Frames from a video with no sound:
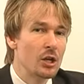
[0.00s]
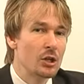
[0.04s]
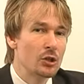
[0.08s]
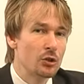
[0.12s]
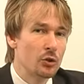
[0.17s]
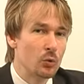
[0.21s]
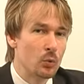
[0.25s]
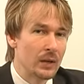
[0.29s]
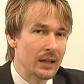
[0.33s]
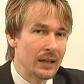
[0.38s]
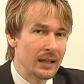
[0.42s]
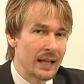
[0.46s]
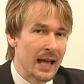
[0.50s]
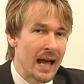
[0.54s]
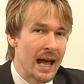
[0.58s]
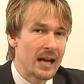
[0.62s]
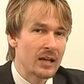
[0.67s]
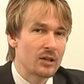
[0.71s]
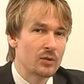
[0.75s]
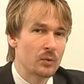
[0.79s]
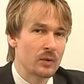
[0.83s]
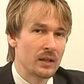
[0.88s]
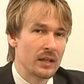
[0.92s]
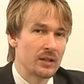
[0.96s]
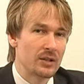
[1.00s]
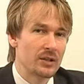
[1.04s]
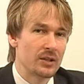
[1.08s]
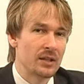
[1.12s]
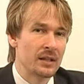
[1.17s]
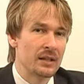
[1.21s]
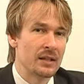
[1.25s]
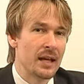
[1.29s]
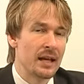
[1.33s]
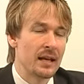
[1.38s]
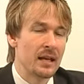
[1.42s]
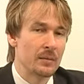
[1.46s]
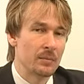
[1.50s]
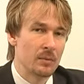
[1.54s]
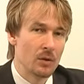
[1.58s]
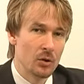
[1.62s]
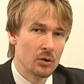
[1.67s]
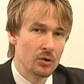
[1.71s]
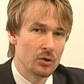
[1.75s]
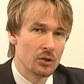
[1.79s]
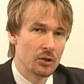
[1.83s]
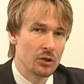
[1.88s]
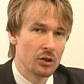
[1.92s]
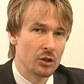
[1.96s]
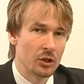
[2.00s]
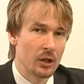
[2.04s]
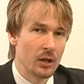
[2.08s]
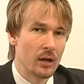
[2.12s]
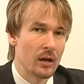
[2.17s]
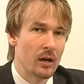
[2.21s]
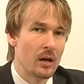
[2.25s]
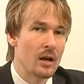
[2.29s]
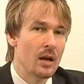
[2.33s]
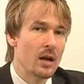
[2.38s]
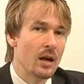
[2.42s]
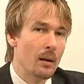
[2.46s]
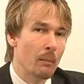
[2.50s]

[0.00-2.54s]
to relax when they sit in that hypnosis chair,